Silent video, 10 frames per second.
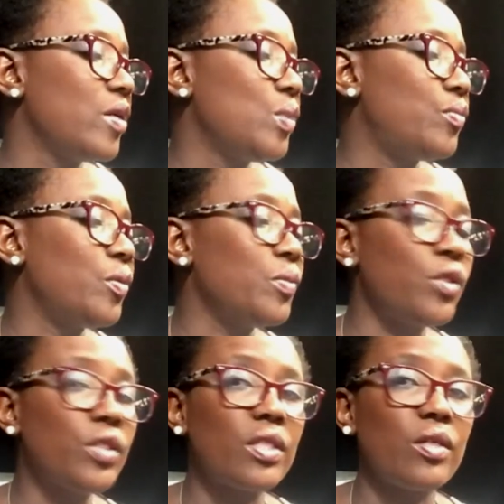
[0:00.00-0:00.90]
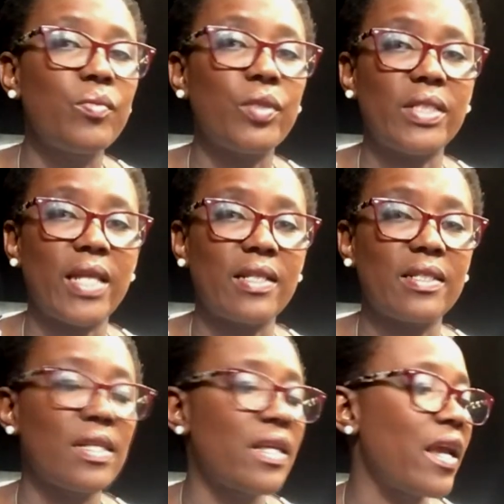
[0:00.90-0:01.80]
Promote,
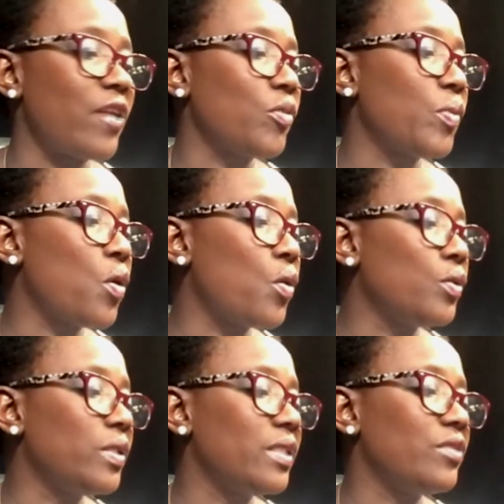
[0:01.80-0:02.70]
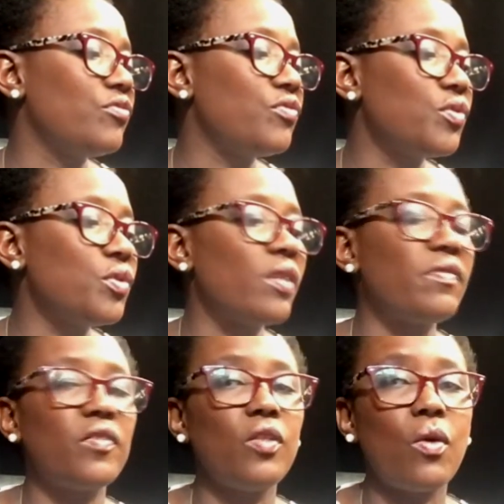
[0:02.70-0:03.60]
protect, and uphold the rule
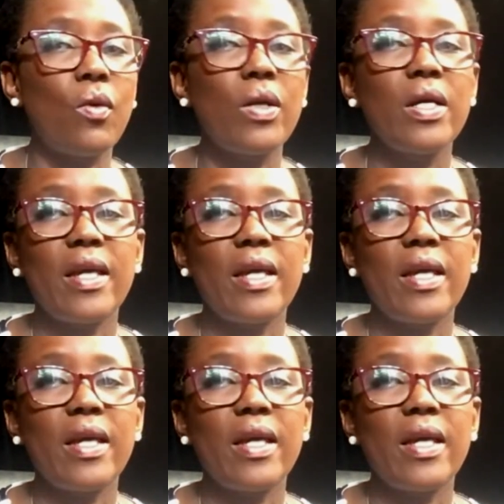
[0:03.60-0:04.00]
of law